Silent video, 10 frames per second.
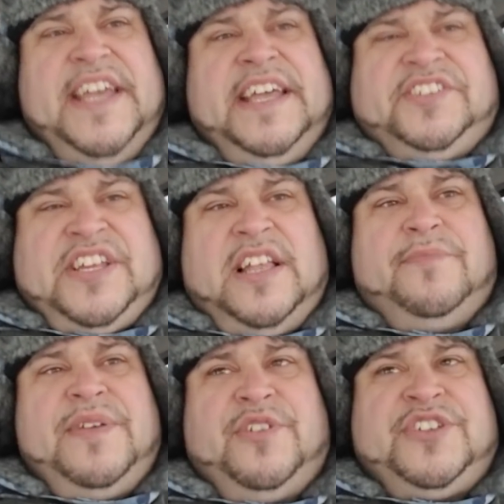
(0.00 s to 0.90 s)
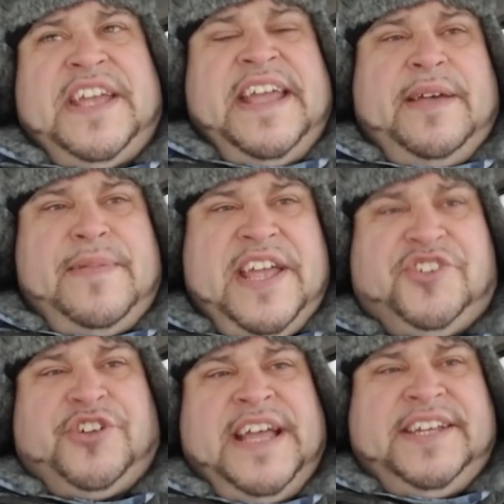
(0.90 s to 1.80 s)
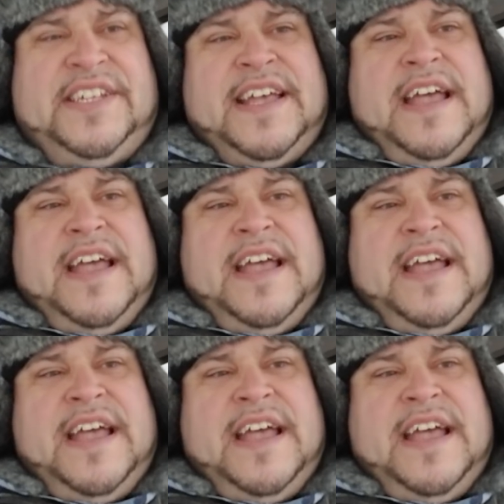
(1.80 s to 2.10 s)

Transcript: He's telling me they're taking a major hit.